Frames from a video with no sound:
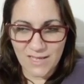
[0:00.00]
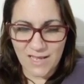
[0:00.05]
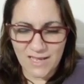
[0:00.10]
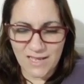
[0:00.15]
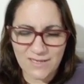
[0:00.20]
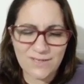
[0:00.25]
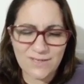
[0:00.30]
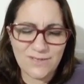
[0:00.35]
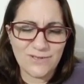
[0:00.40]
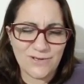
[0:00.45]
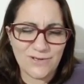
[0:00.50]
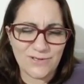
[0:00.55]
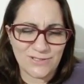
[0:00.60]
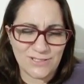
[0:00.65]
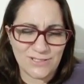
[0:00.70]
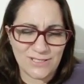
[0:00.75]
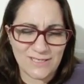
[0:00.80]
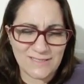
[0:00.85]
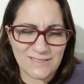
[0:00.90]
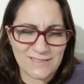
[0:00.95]
I don't know, it
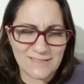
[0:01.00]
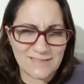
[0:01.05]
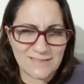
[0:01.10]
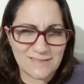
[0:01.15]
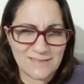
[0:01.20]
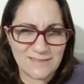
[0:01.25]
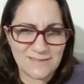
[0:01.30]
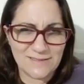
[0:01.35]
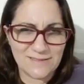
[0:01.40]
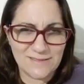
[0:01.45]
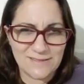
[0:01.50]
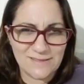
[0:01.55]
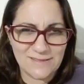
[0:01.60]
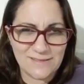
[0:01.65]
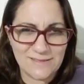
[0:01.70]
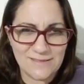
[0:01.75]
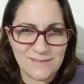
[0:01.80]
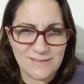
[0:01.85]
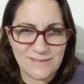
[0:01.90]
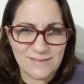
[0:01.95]
just,
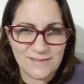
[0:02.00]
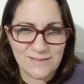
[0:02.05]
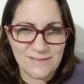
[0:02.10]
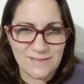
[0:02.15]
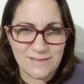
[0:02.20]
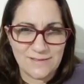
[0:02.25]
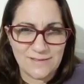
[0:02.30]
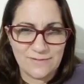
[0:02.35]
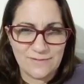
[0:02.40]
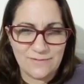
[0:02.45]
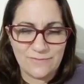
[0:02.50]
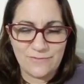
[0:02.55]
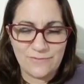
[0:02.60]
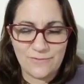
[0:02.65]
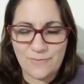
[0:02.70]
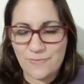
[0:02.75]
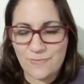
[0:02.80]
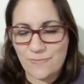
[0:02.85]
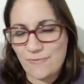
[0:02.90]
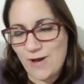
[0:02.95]

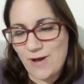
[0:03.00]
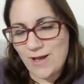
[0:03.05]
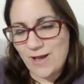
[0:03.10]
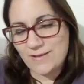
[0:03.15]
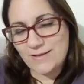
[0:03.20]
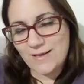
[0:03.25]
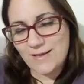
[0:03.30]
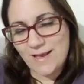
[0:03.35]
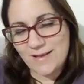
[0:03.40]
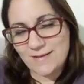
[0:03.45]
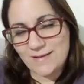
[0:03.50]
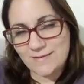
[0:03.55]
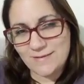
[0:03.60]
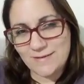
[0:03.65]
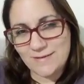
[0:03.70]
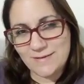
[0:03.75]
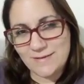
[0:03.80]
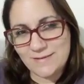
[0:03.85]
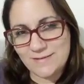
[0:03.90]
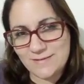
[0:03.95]
from one hand
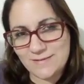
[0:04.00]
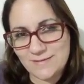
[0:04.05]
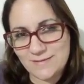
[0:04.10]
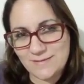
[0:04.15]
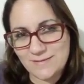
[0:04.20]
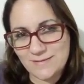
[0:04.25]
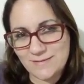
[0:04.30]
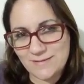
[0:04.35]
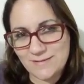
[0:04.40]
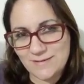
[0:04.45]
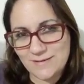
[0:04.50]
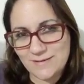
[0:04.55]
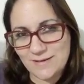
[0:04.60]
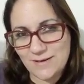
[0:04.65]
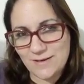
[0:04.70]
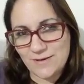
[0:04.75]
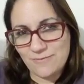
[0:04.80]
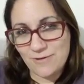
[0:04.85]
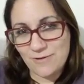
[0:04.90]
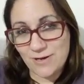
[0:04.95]
it's
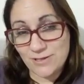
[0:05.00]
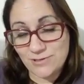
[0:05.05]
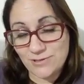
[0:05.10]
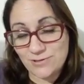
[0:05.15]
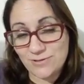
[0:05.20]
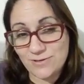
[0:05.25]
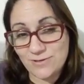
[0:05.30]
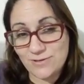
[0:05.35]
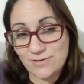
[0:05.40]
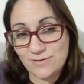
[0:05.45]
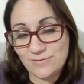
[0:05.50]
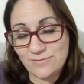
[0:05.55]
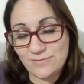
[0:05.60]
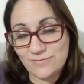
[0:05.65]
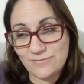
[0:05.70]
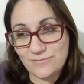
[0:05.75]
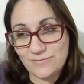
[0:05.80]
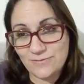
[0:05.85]
irrational,